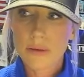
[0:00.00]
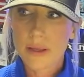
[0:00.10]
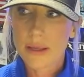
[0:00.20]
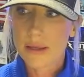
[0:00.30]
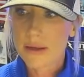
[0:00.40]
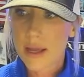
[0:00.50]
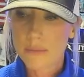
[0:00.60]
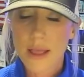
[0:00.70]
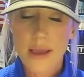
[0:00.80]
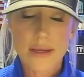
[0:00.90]
and I'm
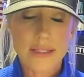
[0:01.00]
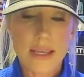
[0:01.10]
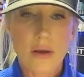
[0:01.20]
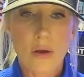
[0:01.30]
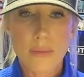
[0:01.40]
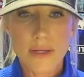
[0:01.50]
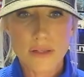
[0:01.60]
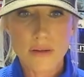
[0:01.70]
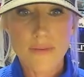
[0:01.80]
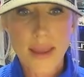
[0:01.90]
glad to see a whole bunch of
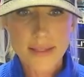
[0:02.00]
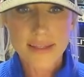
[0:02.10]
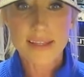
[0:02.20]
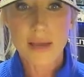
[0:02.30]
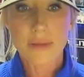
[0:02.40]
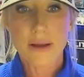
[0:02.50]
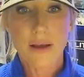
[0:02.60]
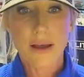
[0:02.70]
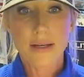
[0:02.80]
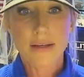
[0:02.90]
new faces coming
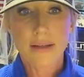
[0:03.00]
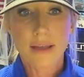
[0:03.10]
on.